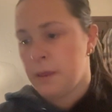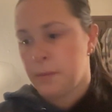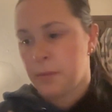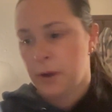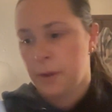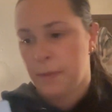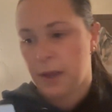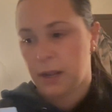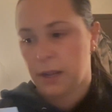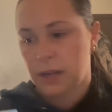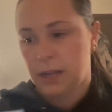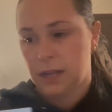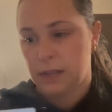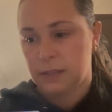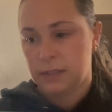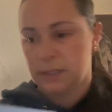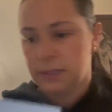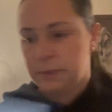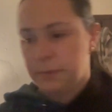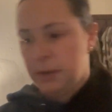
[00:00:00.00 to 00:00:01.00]
Parametric
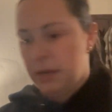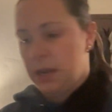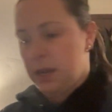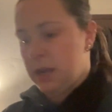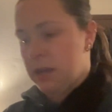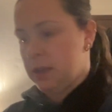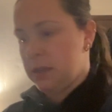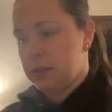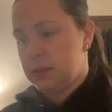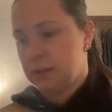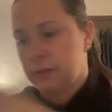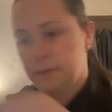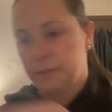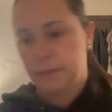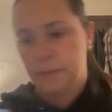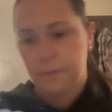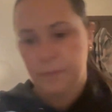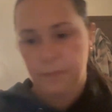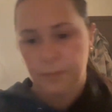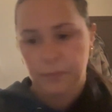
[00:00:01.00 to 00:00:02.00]
analysis pass.
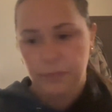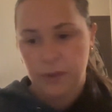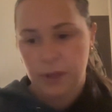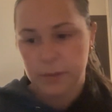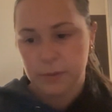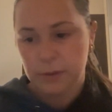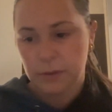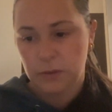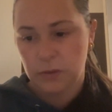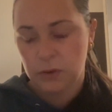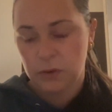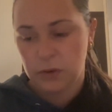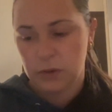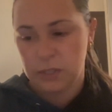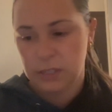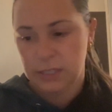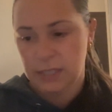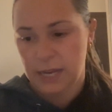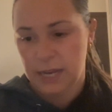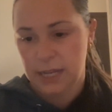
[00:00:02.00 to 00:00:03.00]
Observer
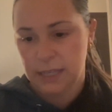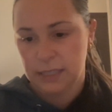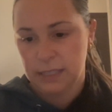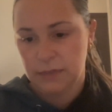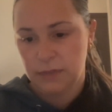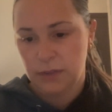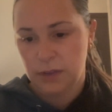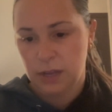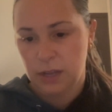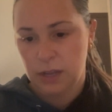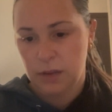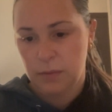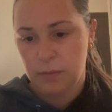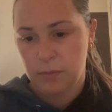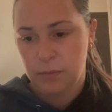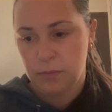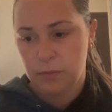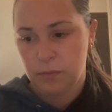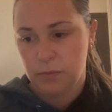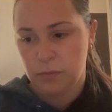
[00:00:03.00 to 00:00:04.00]
records yes if
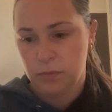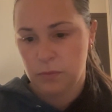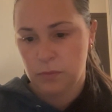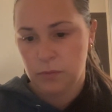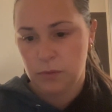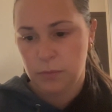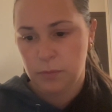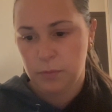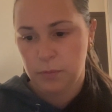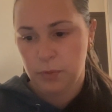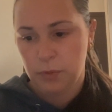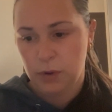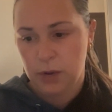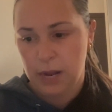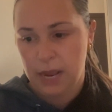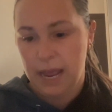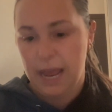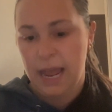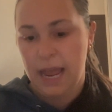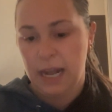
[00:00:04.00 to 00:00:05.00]

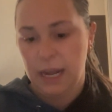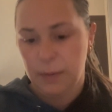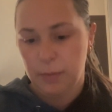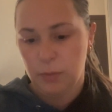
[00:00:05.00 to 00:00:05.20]
at any